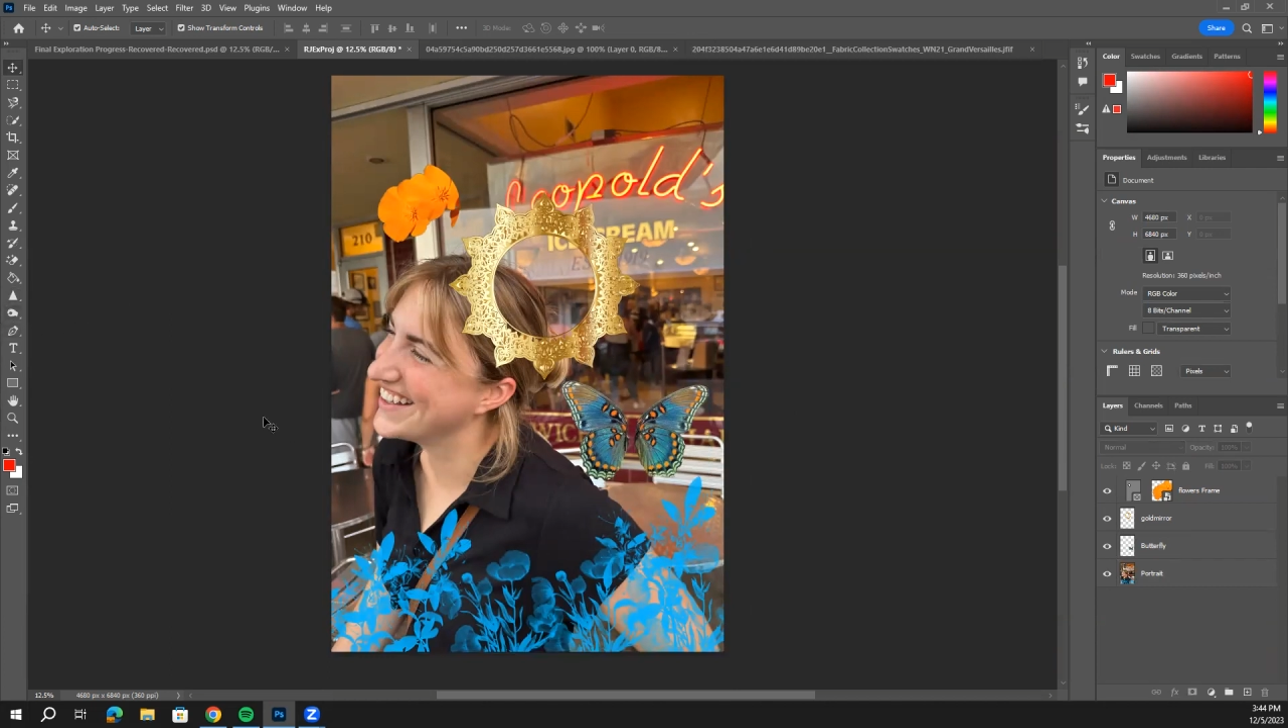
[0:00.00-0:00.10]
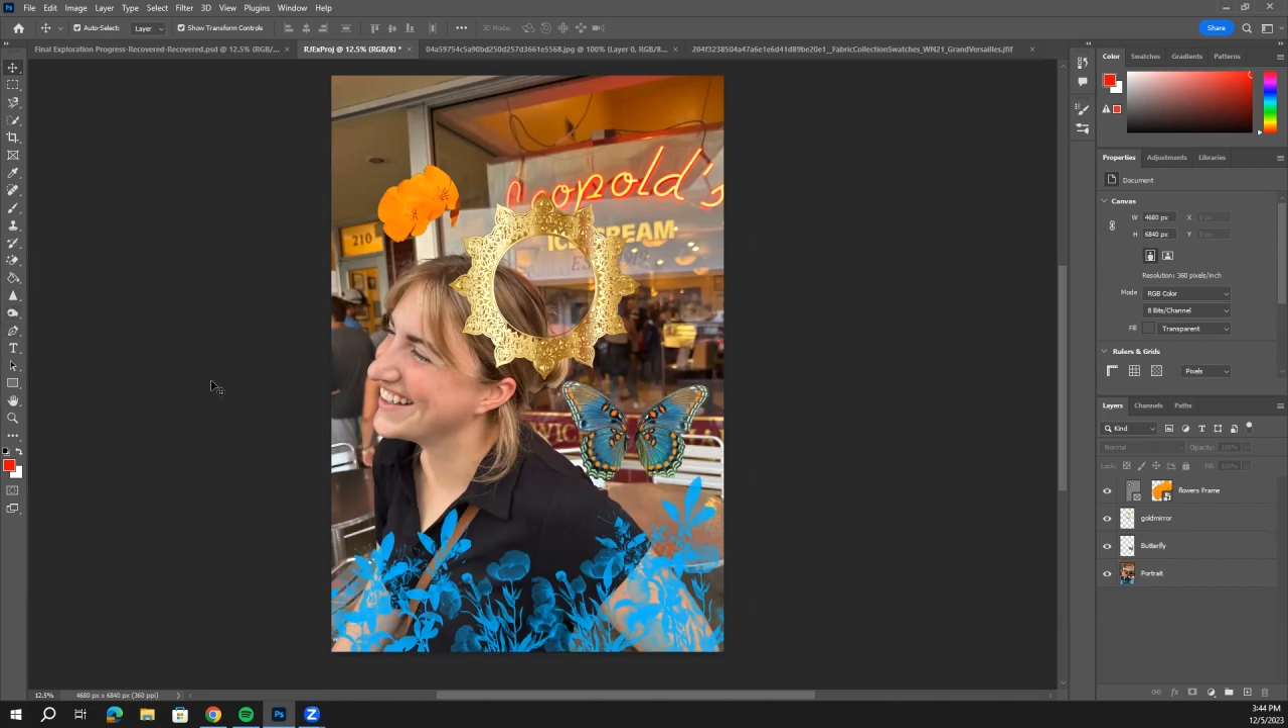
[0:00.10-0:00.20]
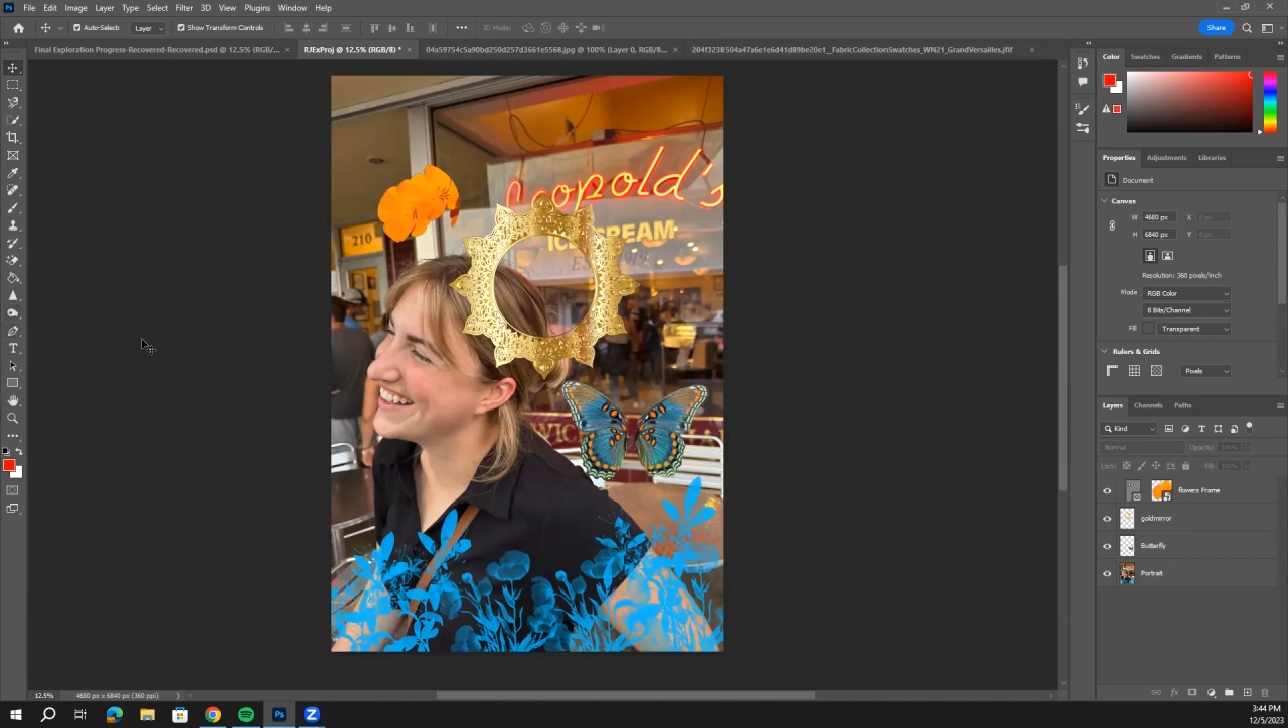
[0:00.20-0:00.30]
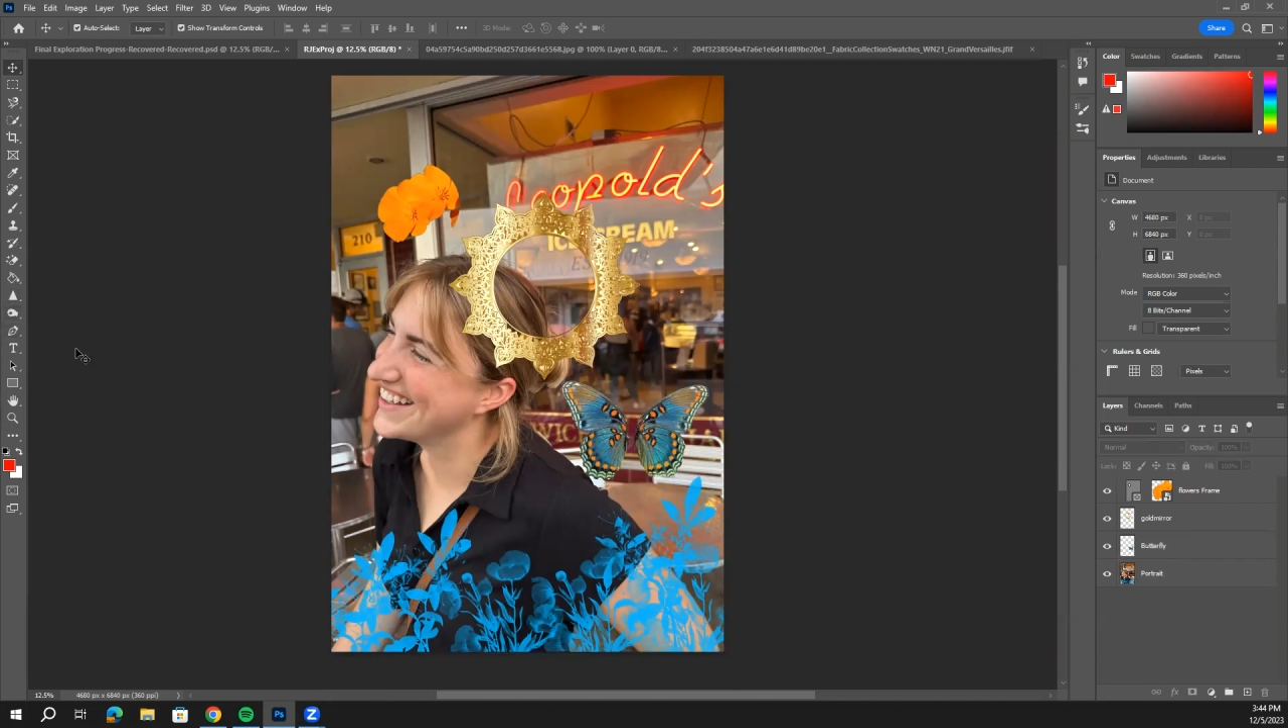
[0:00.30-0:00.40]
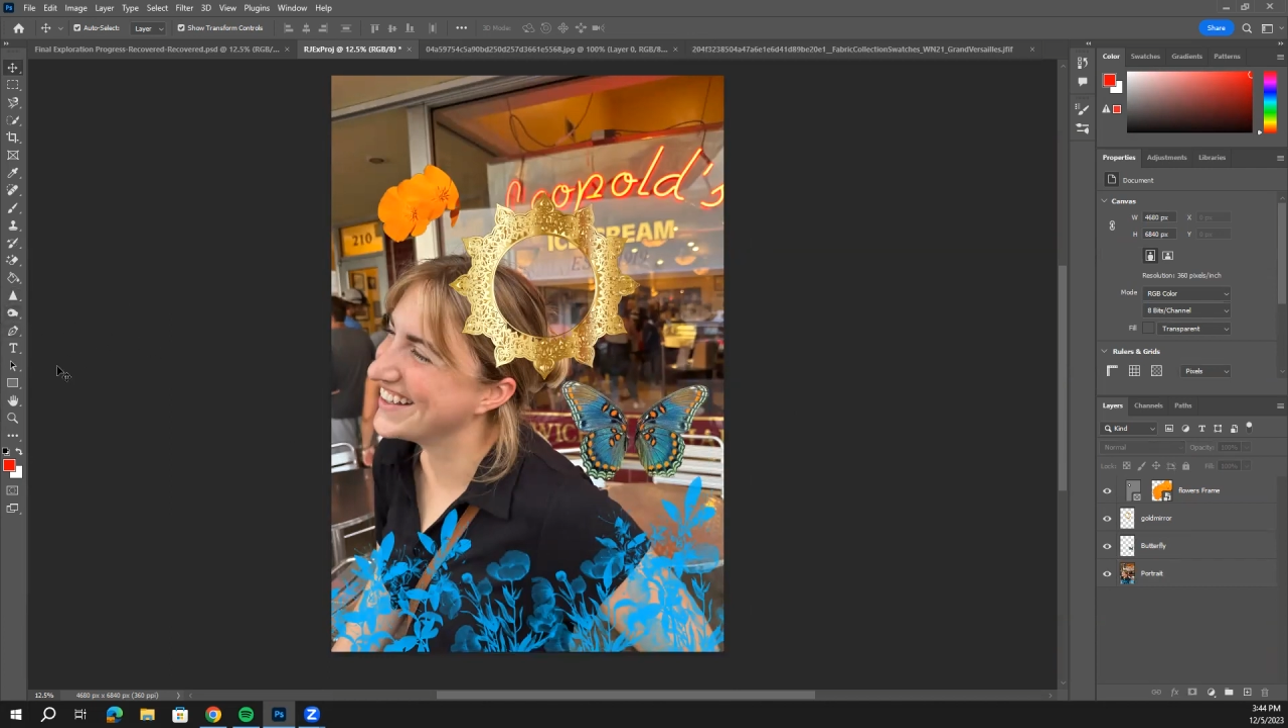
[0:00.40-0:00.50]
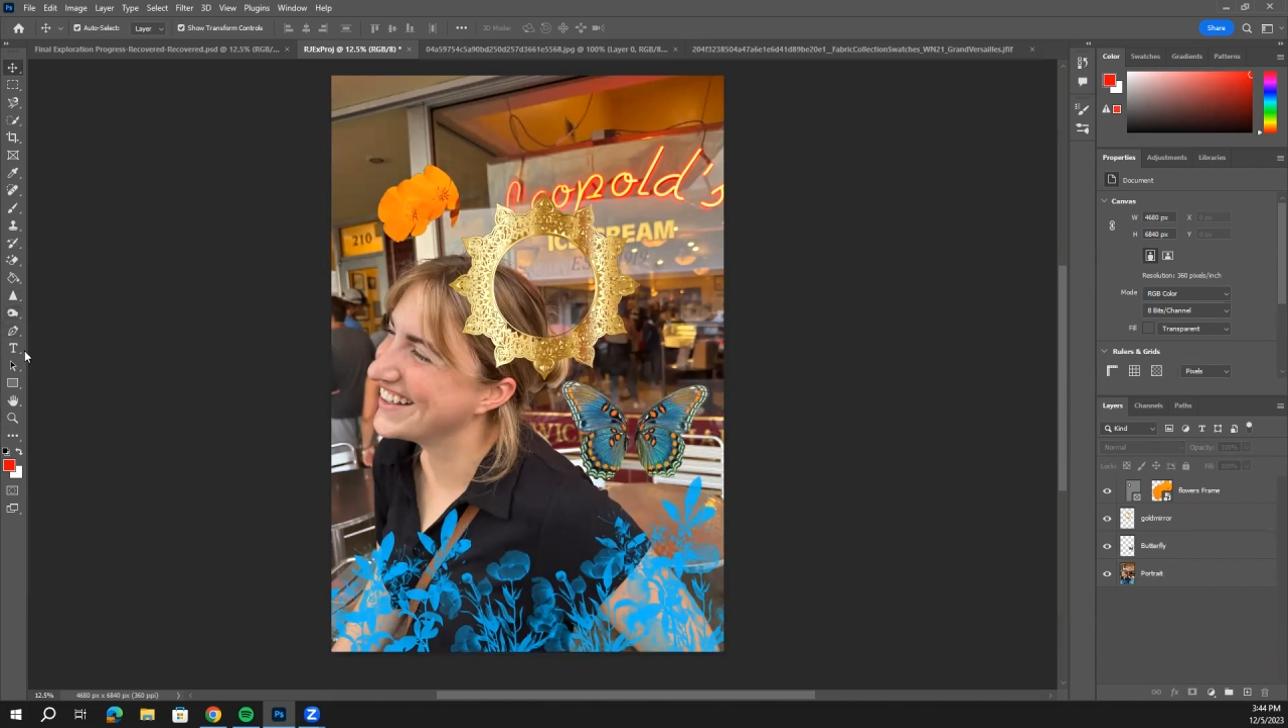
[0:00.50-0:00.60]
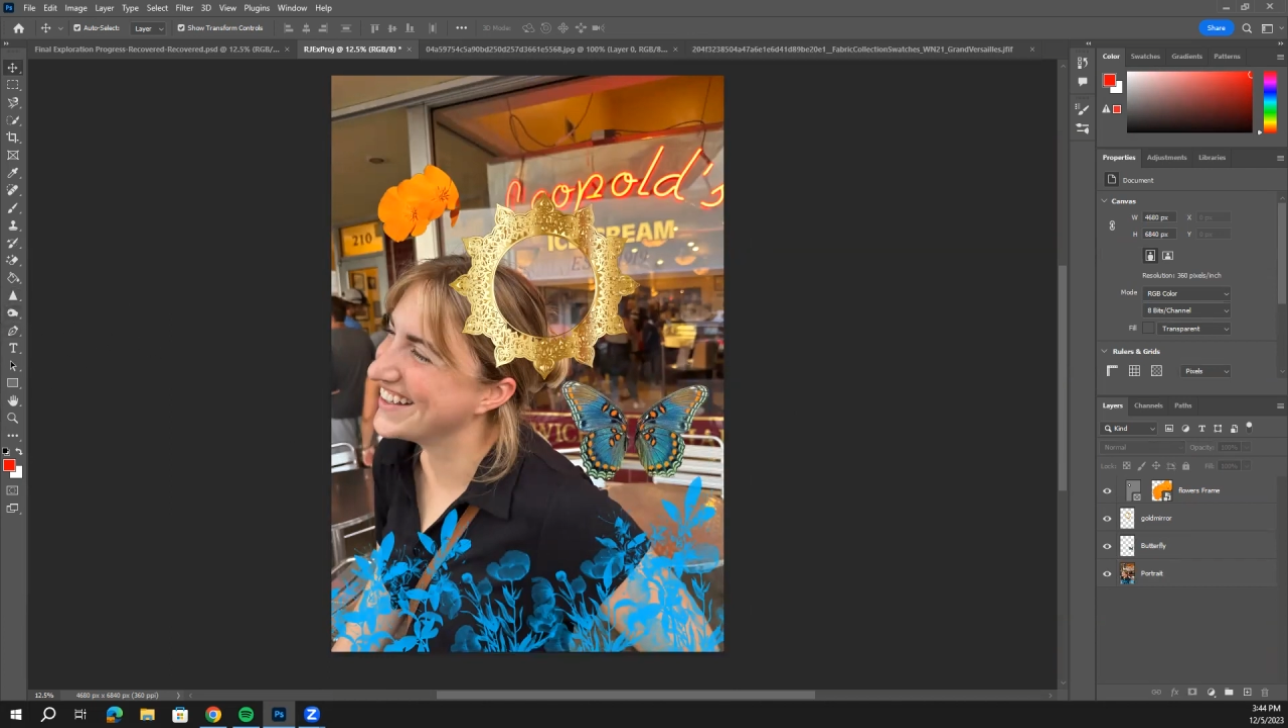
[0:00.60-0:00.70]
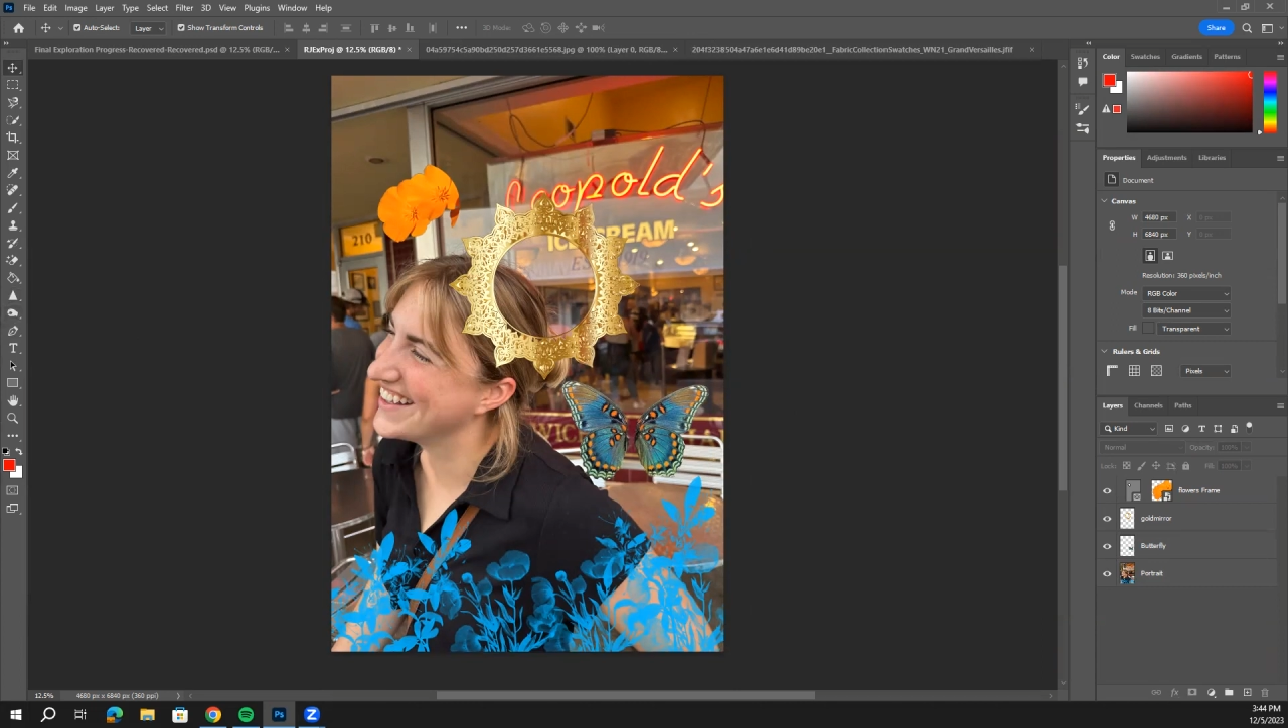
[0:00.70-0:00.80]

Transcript: effect